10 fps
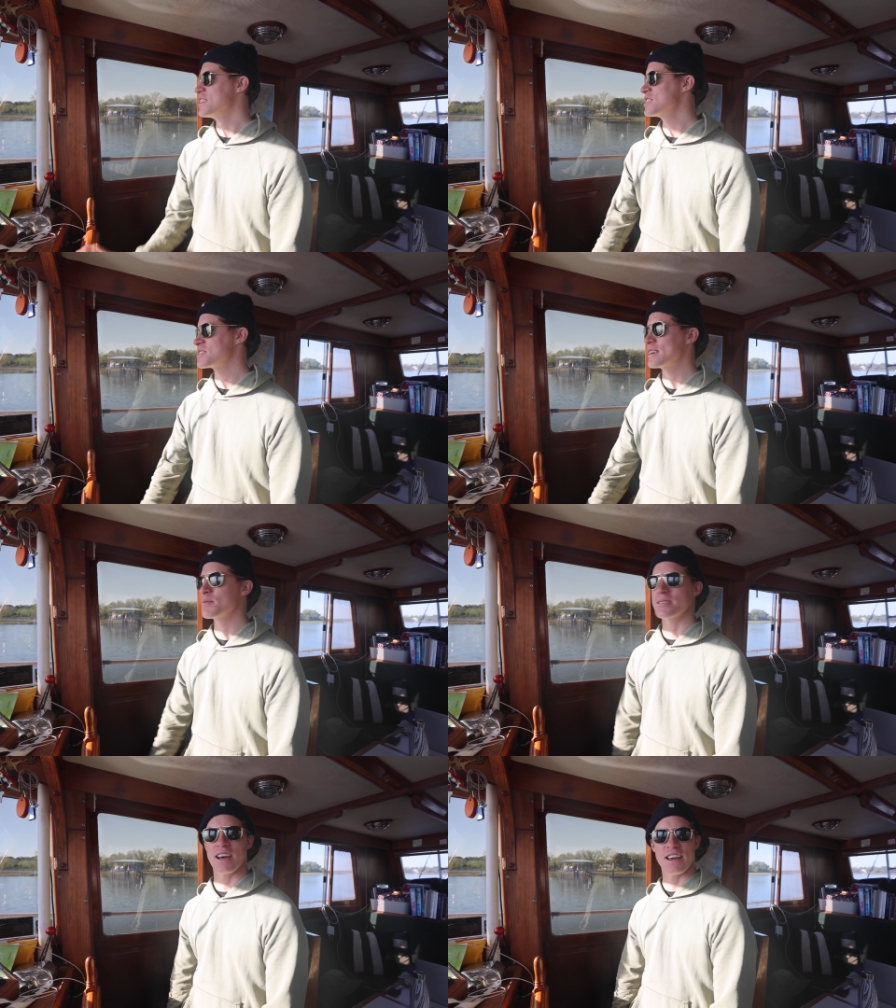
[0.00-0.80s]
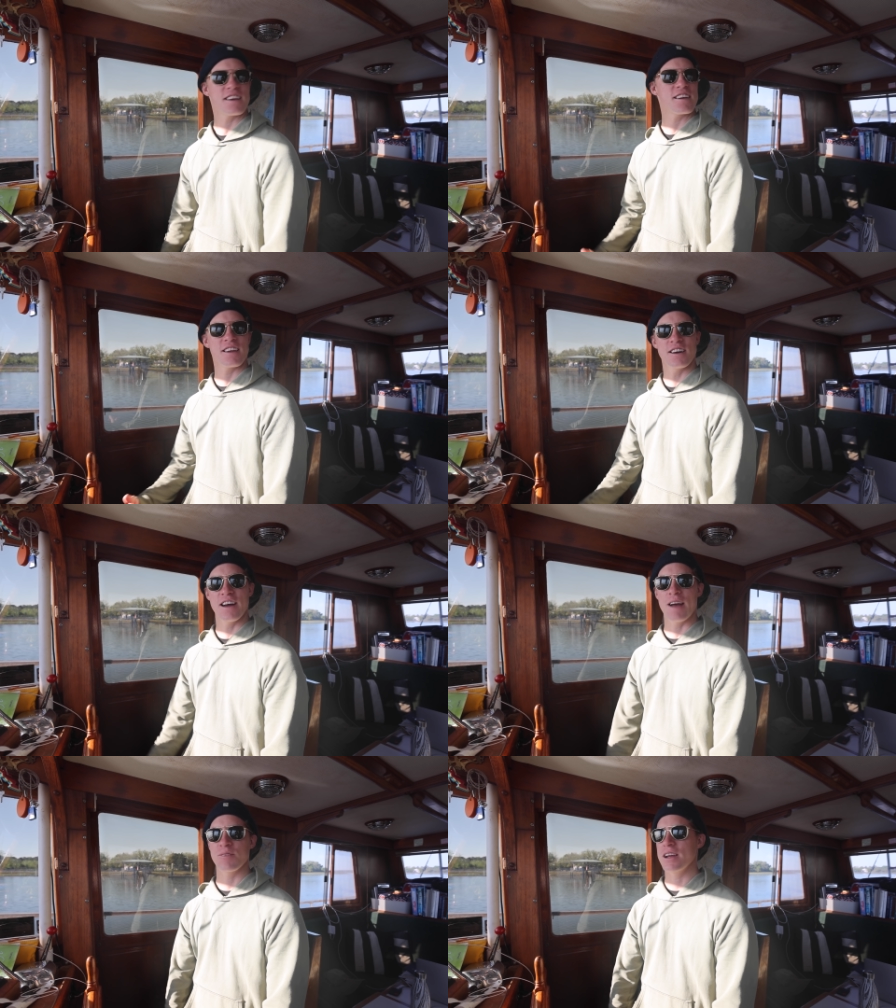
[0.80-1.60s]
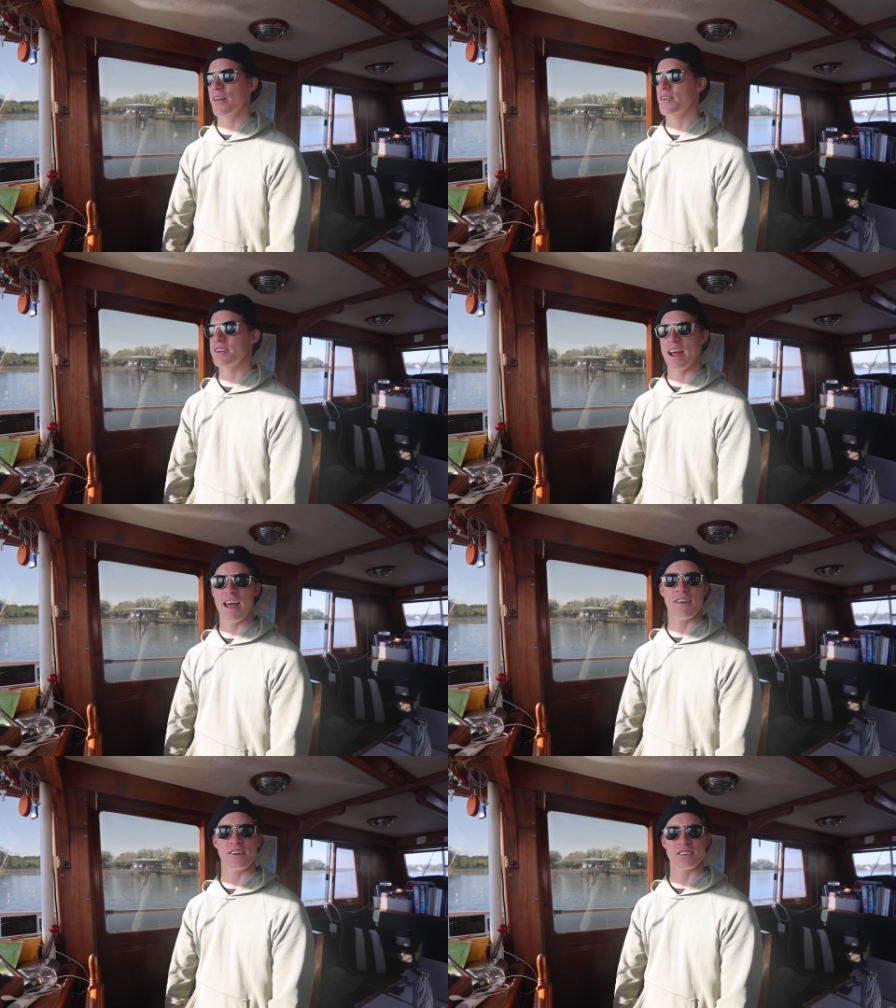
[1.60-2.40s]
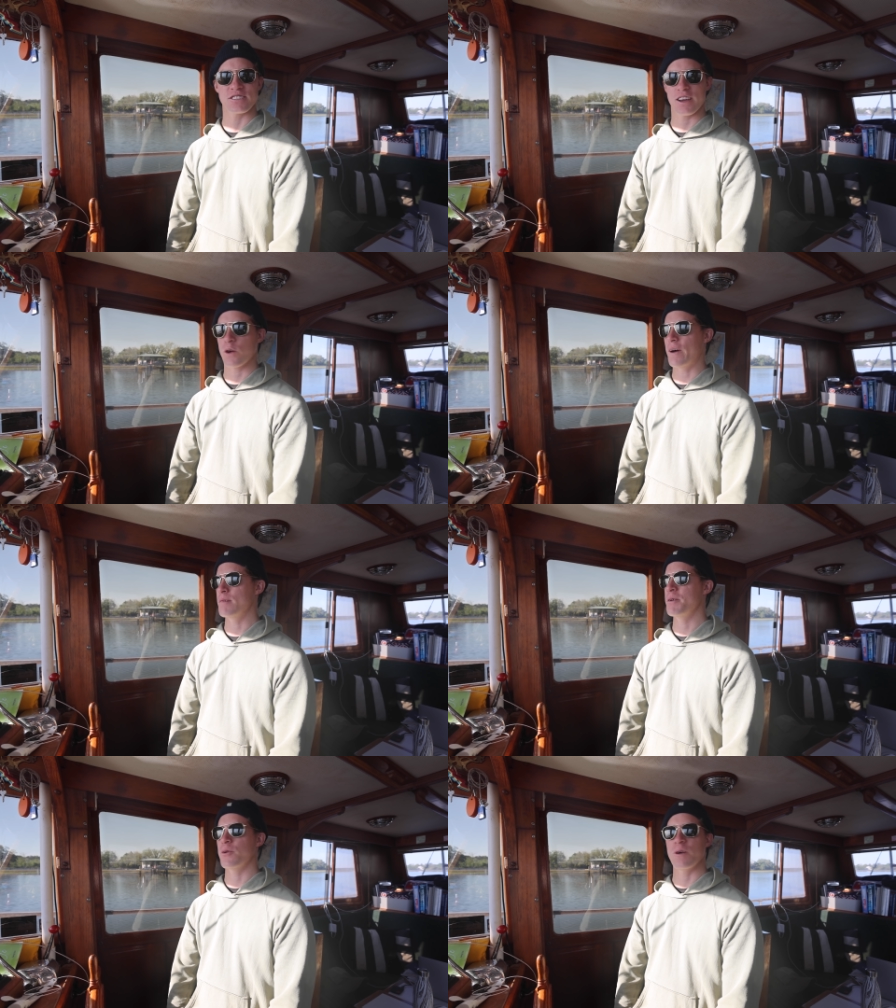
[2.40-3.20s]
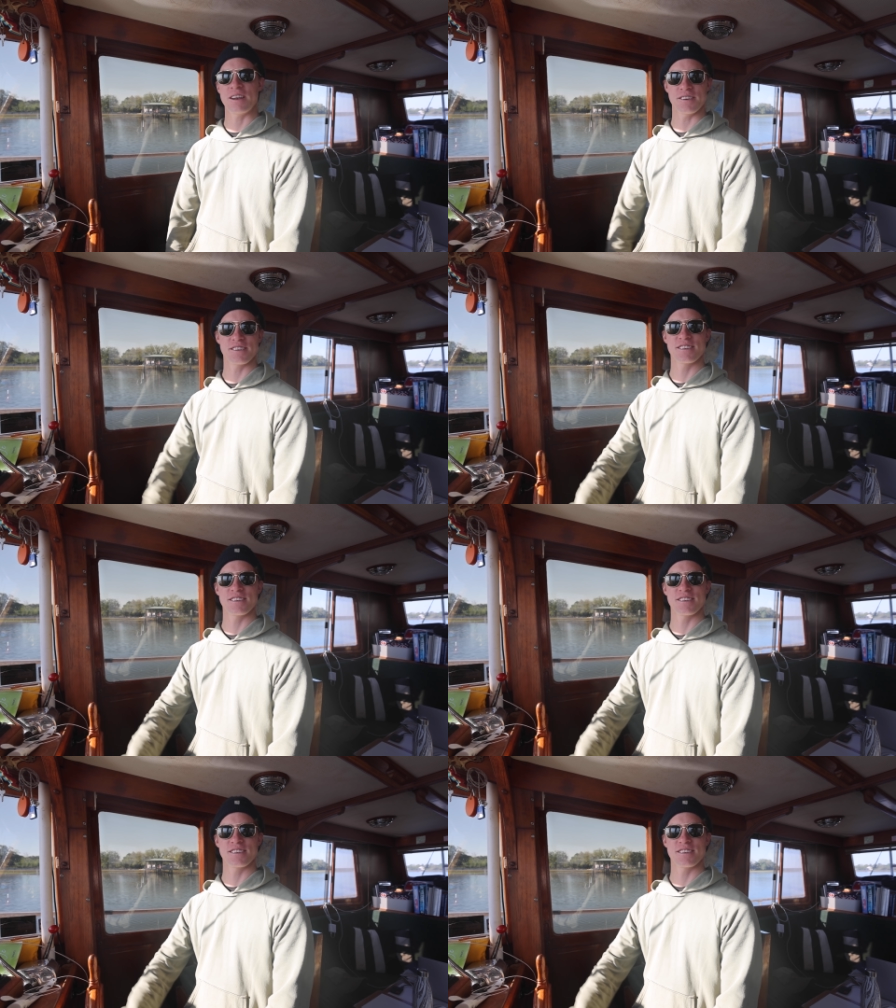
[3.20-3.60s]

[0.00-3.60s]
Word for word: It just seems like, you know, every other day there's like quite a bit of wind.